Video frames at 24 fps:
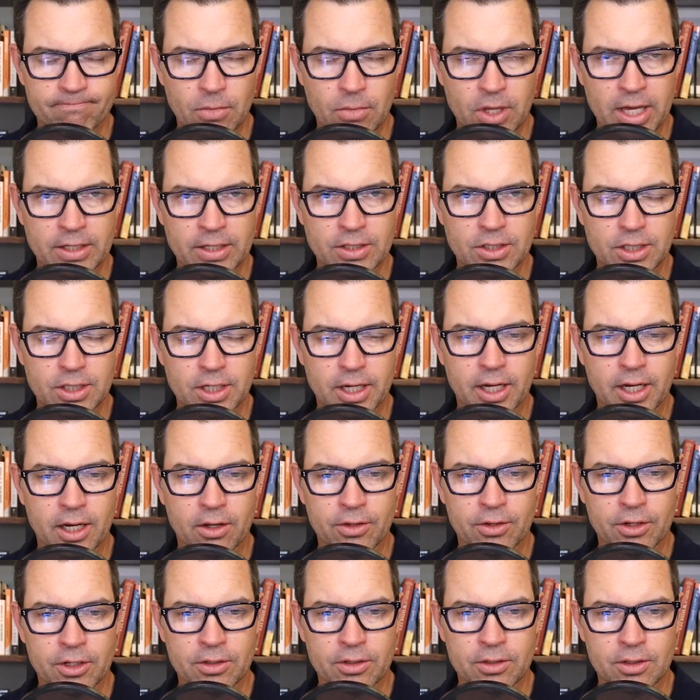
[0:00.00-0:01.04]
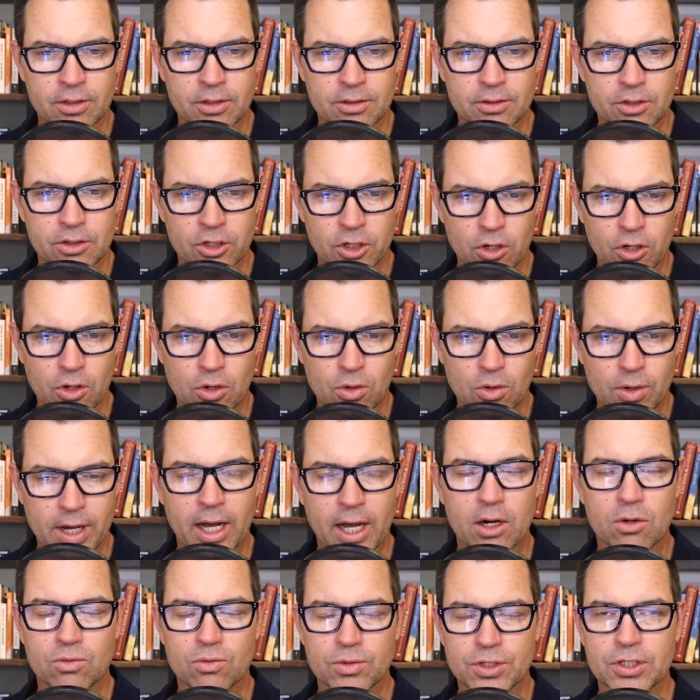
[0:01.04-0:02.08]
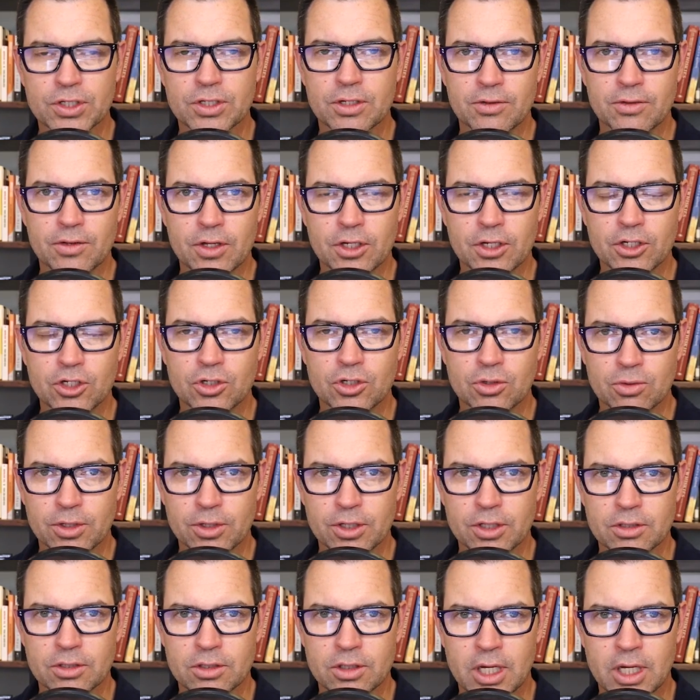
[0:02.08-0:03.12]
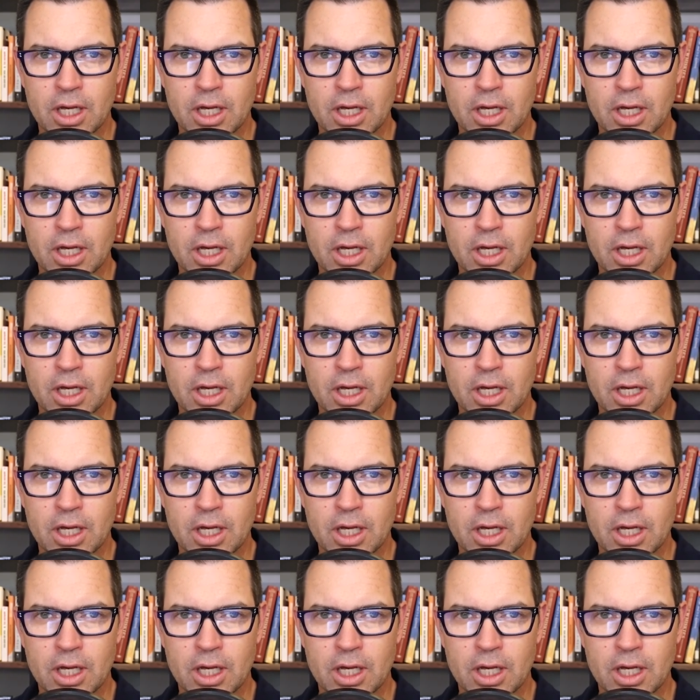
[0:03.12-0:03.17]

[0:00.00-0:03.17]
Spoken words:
That's how they'll know how risky the issue is.